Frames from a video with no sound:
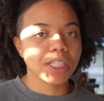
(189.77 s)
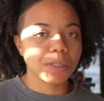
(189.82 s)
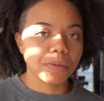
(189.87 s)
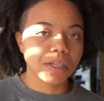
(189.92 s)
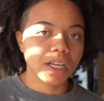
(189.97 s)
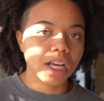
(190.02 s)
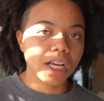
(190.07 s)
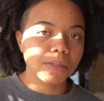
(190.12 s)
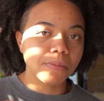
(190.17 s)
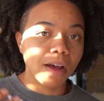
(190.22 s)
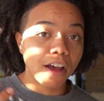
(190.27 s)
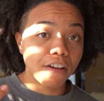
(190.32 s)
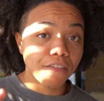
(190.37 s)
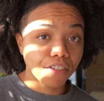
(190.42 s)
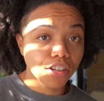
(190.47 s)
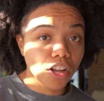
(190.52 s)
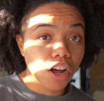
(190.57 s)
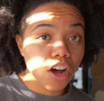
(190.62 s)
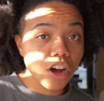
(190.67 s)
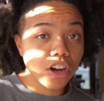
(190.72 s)
because my
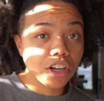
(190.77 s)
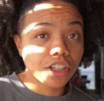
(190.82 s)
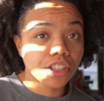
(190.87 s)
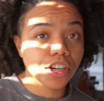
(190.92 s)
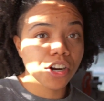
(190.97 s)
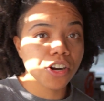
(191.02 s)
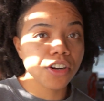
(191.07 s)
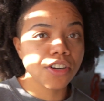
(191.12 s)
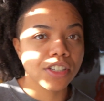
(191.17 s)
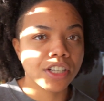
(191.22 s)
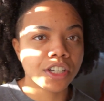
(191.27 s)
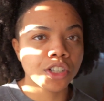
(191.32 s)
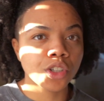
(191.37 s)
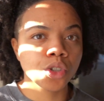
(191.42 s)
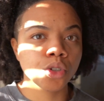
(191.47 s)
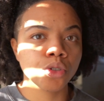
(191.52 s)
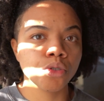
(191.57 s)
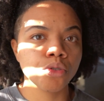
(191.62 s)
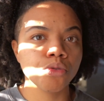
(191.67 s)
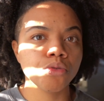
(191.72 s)
vlog turned
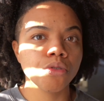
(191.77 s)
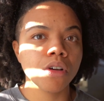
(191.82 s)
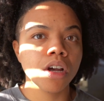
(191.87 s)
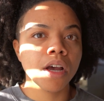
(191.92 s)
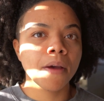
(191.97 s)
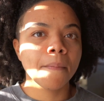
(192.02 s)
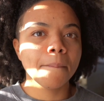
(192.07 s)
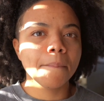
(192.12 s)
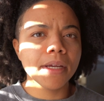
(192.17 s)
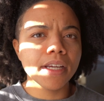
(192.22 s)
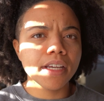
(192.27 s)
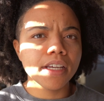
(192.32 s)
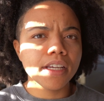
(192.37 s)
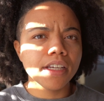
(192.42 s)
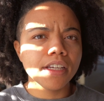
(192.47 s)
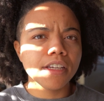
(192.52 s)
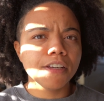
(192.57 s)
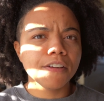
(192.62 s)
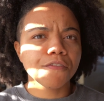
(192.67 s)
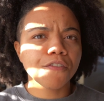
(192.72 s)
into
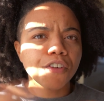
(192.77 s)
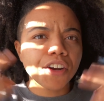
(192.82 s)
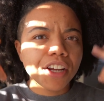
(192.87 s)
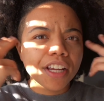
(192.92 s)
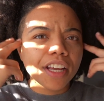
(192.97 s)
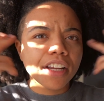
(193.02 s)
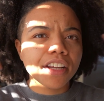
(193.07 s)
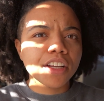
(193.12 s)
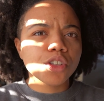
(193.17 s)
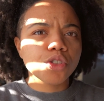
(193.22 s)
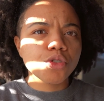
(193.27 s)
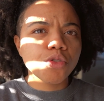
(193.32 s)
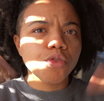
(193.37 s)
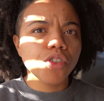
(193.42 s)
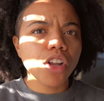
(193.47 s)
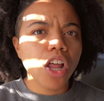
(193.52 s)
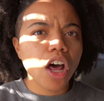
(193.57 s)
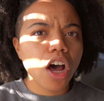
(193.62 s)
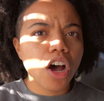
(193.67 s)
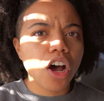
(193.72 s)
me forgetting to
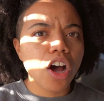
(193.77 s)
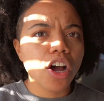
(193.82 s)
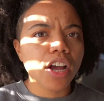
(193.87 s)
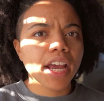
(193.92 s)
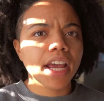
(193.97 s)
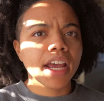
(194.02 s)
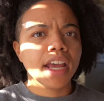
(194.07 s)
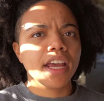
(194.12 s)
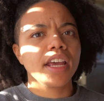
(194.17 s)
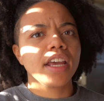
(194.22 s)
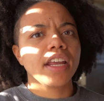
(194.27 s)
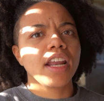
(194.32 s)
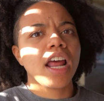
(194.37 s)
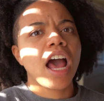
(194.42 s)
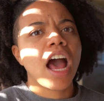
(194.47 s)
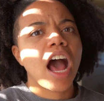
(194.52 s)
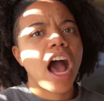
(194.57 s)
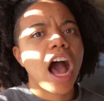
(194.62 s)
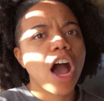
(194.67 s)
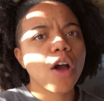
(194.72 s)
vlog, and
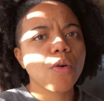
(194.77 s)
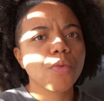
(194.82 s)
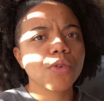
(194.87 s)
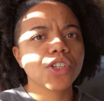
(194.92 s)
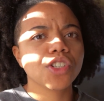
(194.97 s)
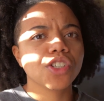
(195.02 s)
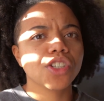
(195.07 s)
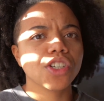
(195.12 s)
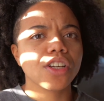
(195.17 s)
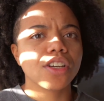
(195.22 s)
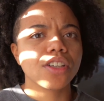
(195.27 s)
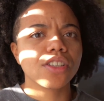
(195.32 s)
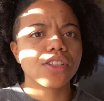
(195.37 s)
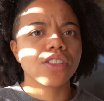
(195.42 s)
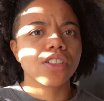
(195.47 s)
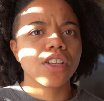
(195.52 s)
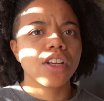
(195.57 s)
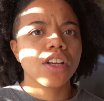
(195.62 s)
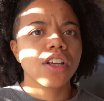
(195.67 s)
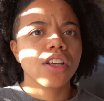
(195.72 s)
I was
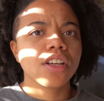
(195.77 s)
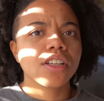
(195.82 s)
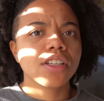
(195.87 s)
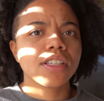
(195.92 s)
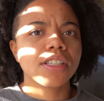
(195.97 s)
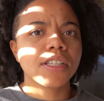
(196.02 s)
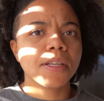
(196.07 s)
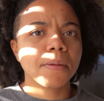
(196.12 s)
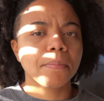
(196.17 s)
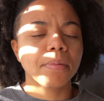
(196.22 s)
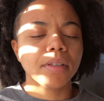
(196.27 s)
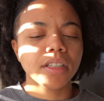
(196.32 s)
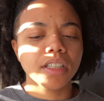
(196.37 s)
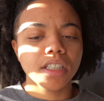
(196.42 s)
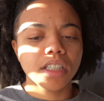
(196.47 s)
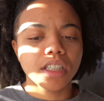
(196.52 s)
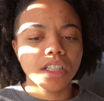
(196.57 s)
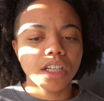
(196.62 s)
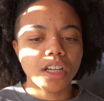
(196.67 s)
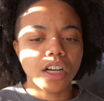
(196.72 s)
just
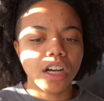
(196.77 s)
simply